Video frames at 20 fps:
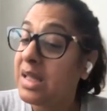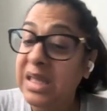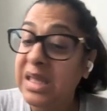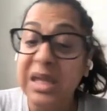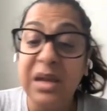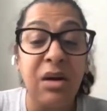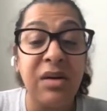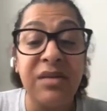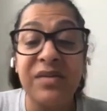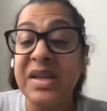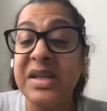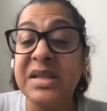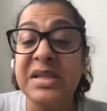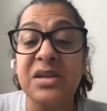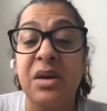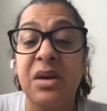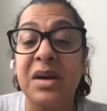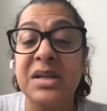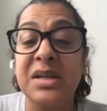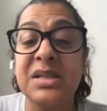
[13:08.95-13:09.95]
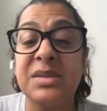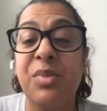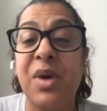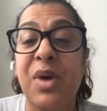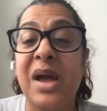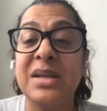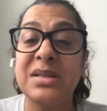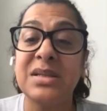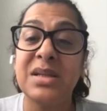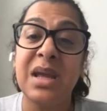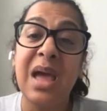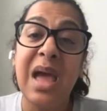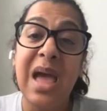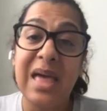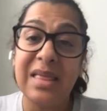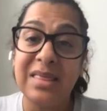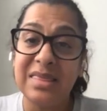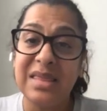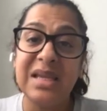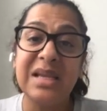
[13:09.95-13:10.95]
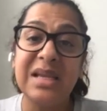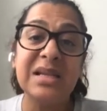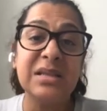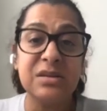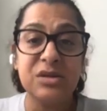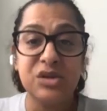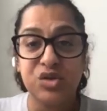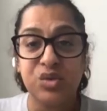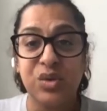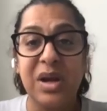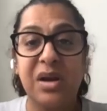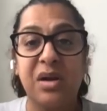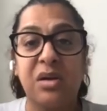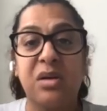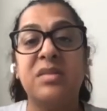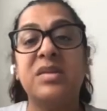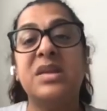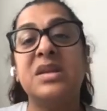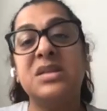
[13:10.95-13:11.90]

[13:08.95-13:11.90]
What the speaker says: ERVs are expressed, and these trigger